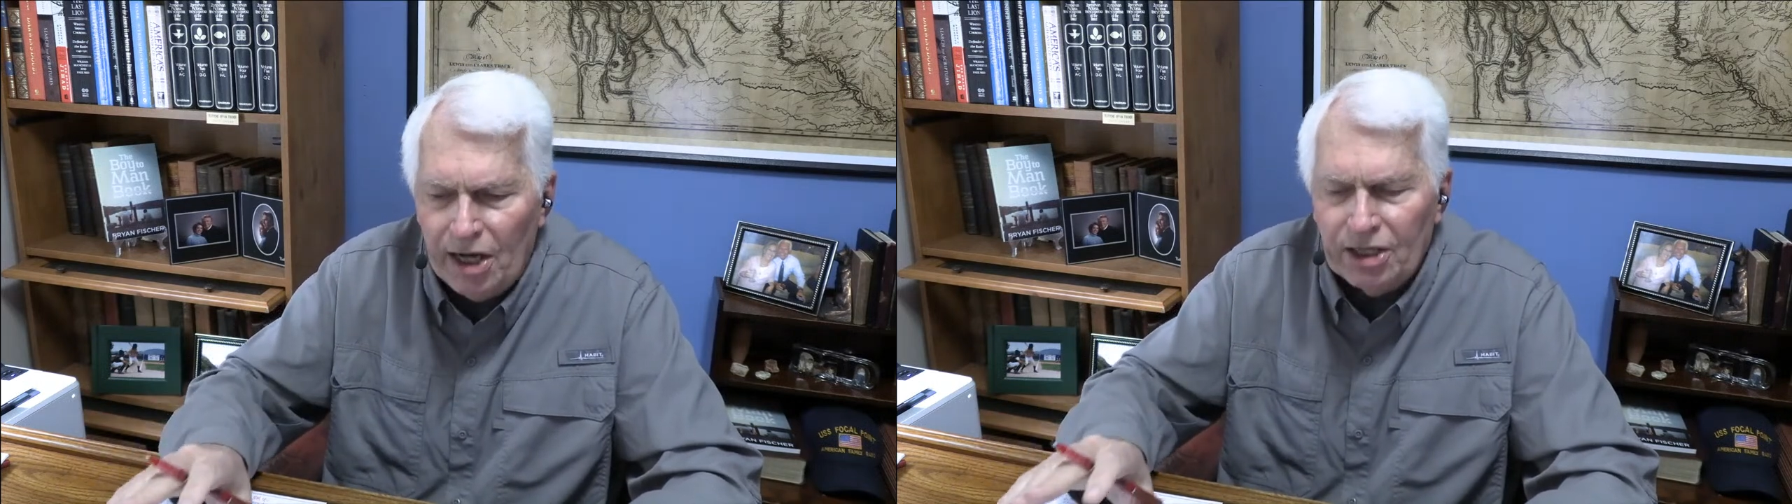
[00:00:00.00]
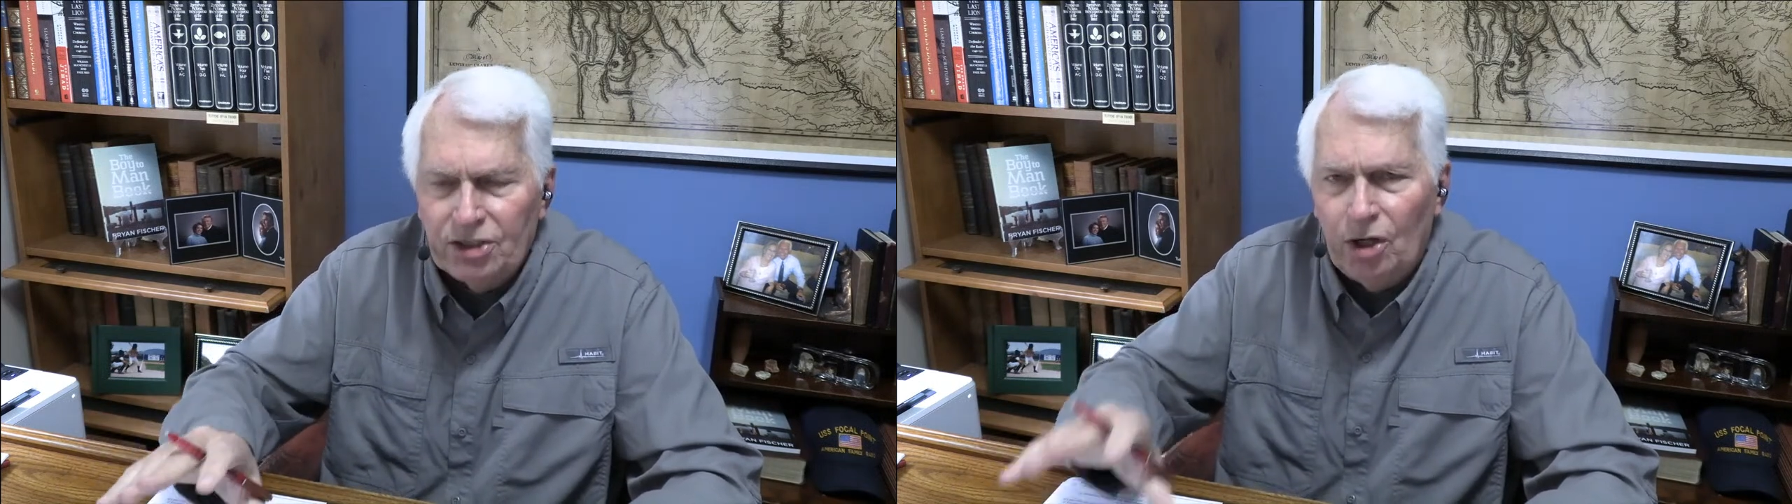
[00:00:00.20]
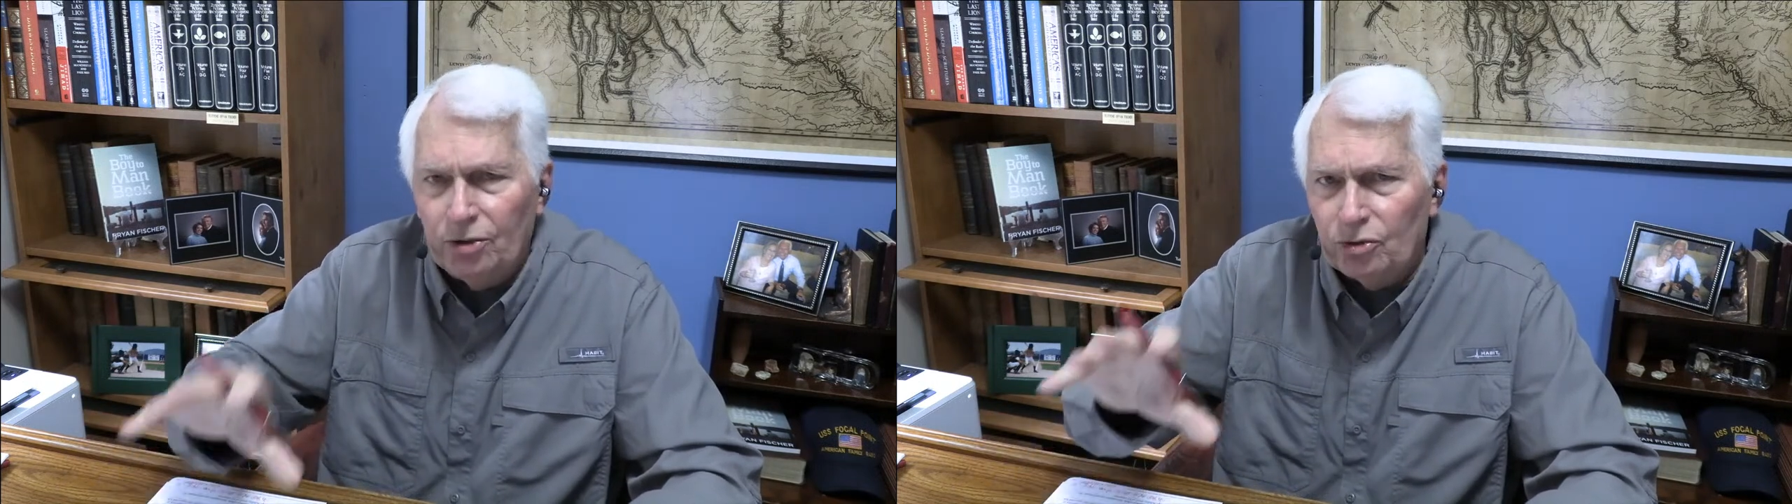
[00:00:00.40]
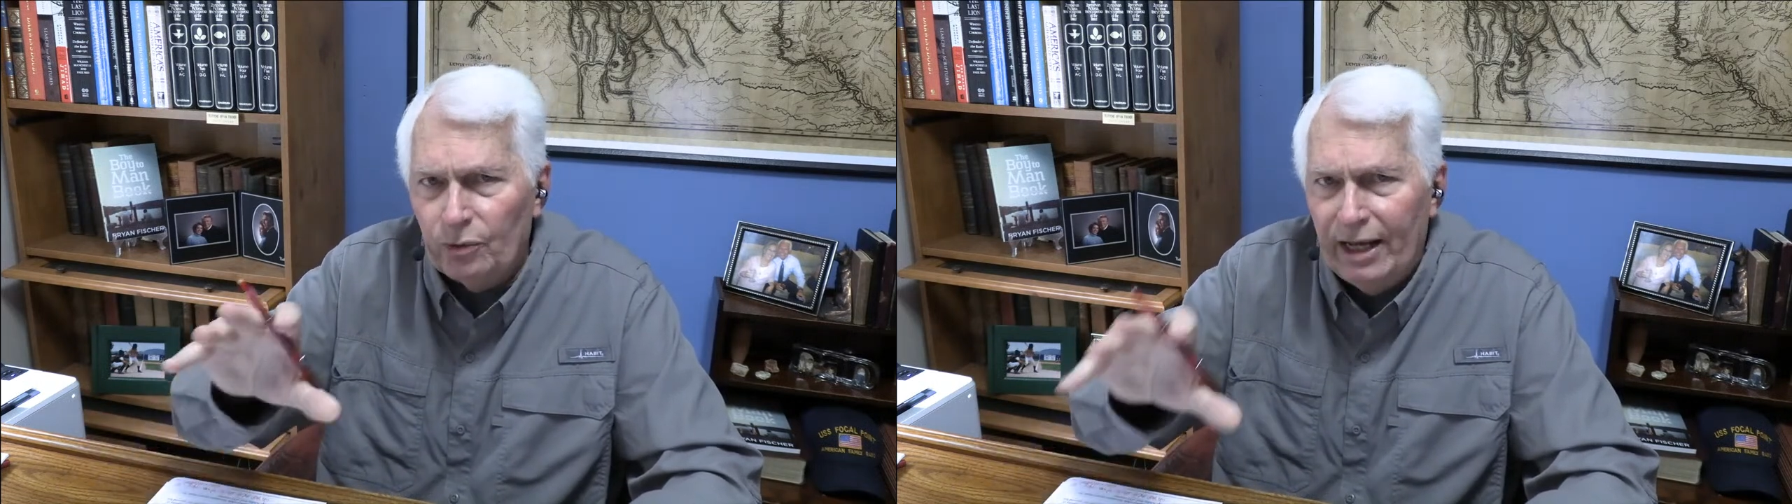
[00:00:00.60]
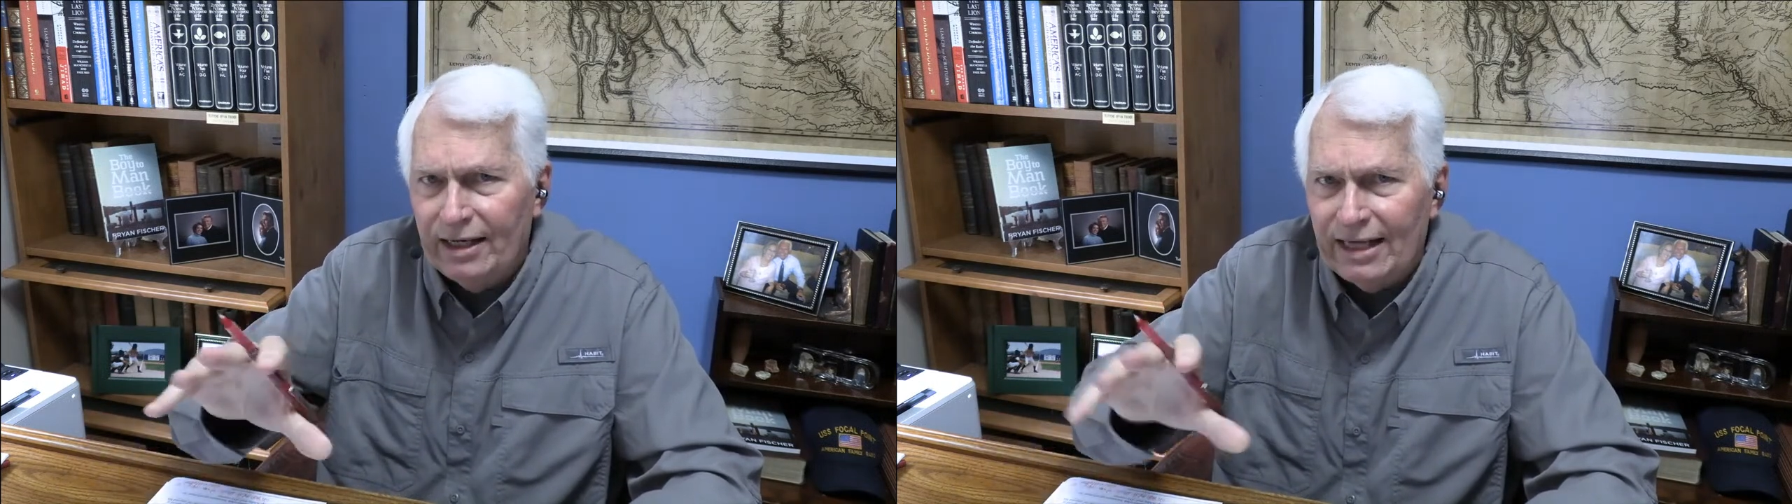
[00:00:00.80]

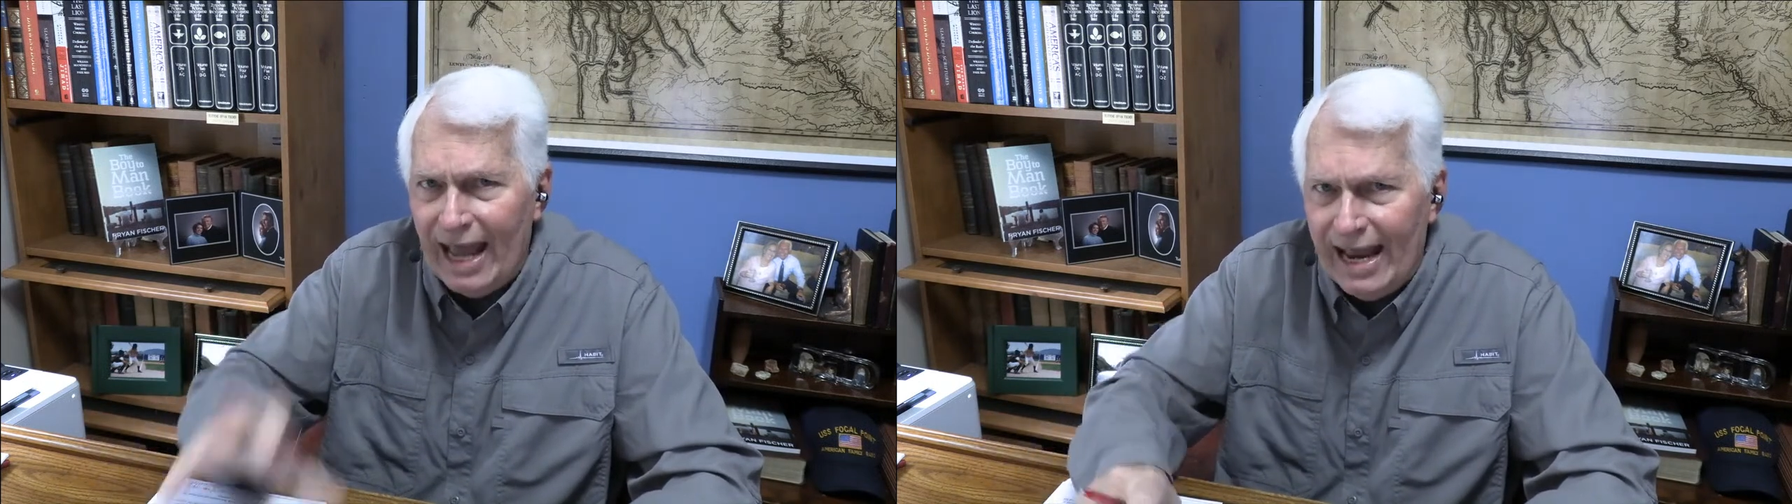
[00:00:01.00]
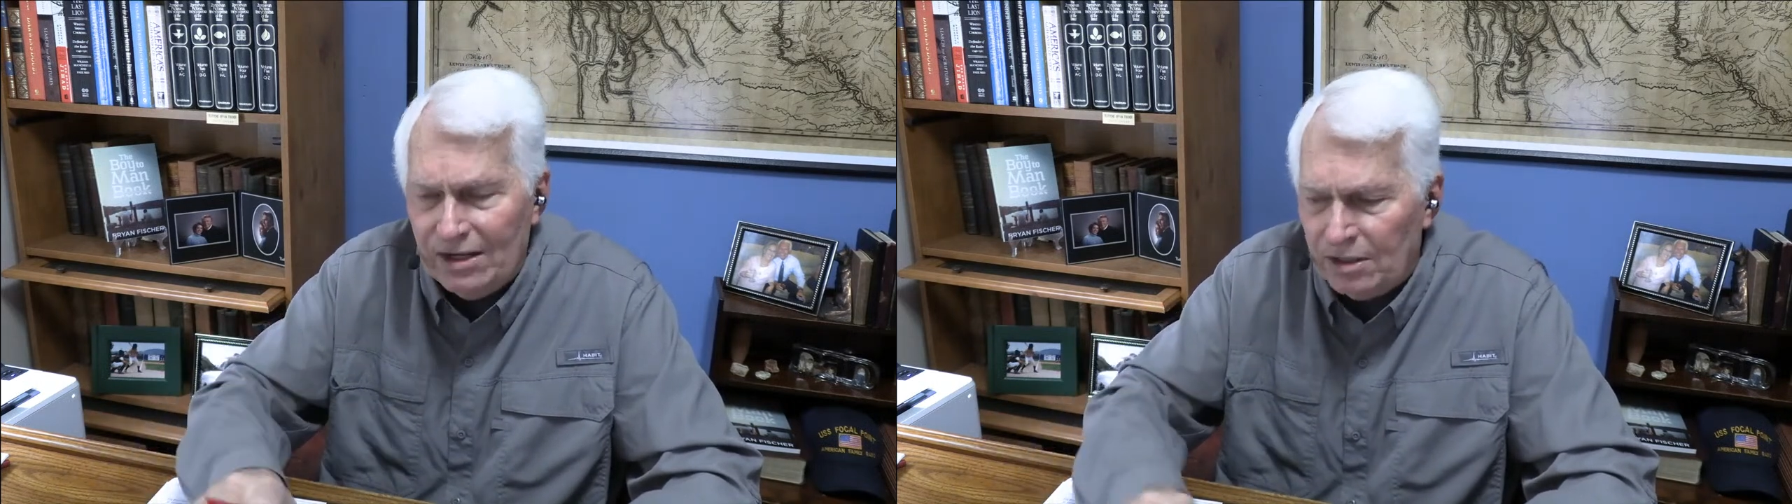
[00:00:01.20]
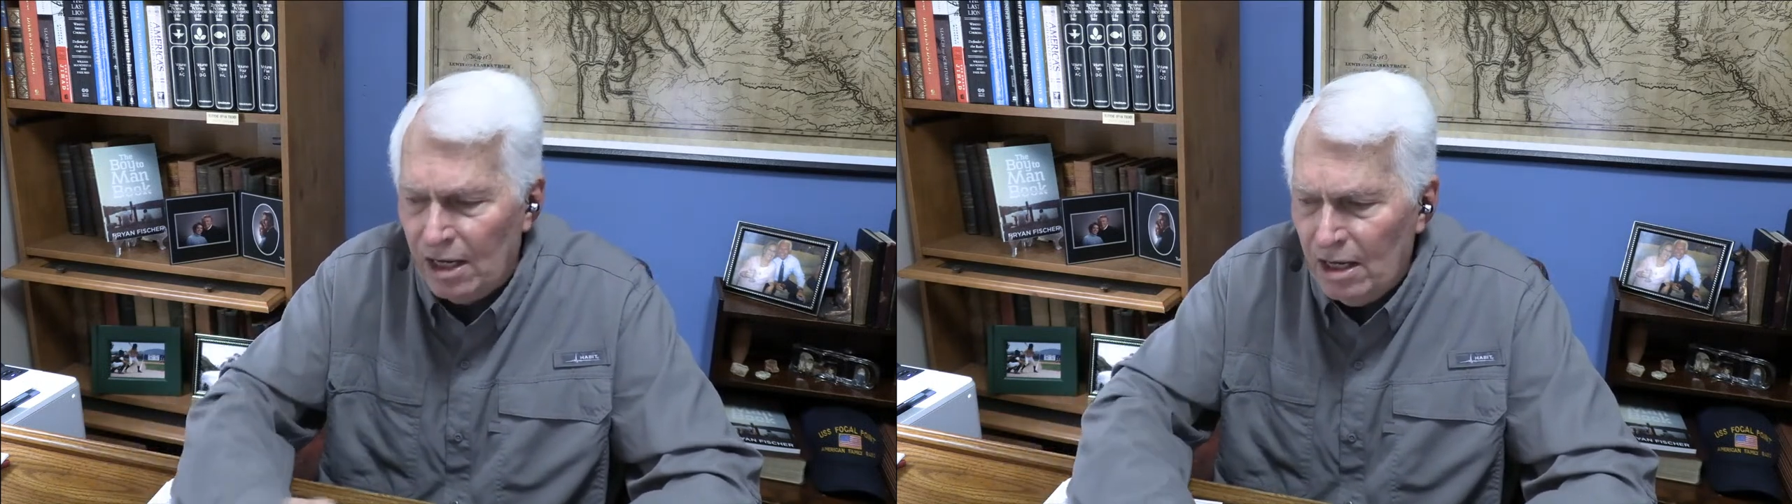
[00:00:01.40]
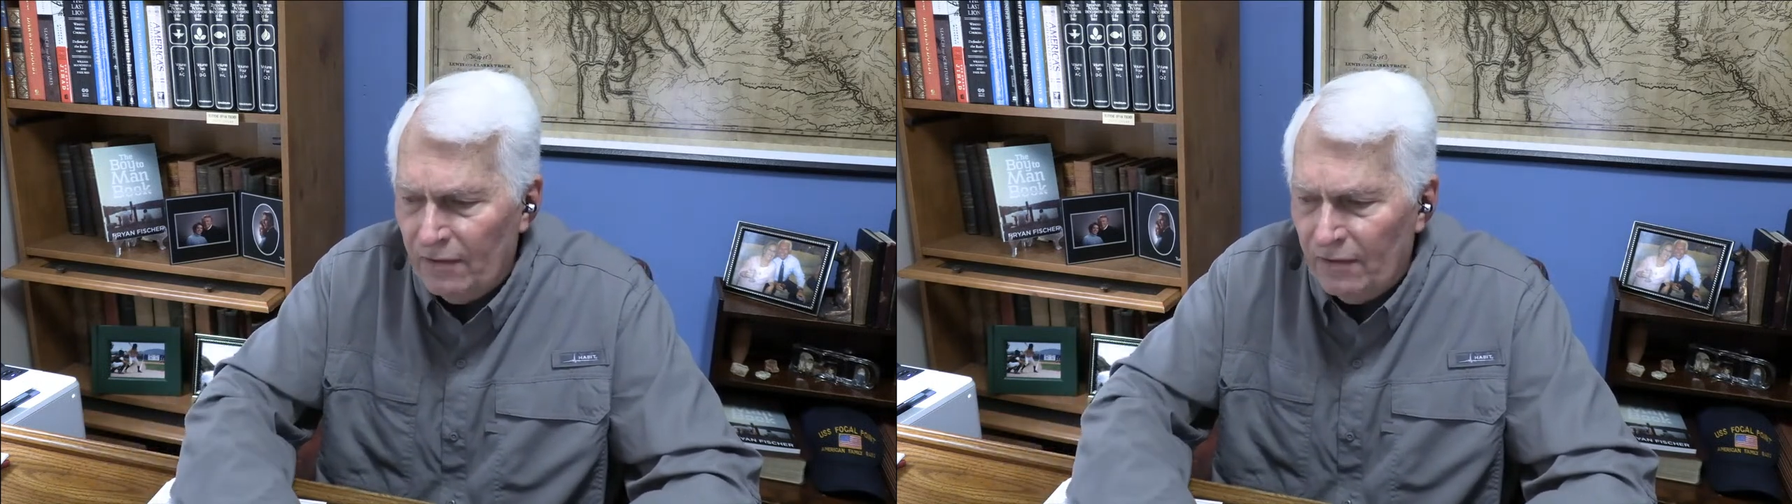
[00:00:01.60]
unadulterated hate